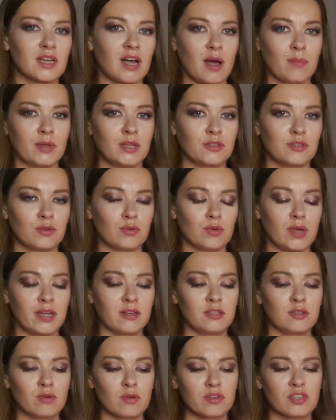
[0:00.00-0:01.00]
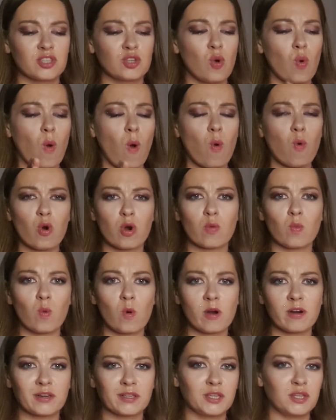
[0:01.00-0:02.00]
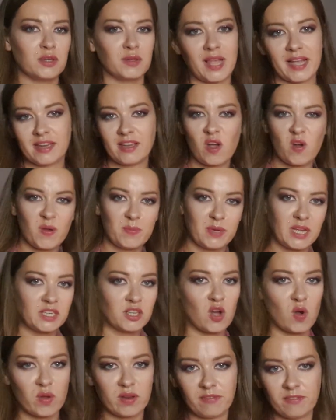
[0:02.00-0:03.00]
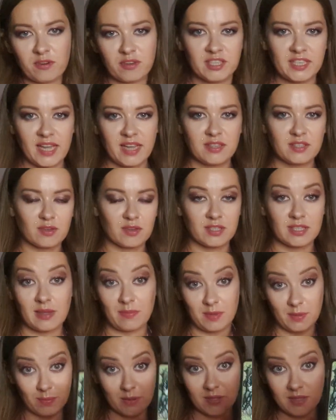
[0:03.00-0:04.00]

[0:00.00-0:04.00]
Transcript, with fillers: is coming to you and you're so overworked, you're like, no, I'm not going for dates or something.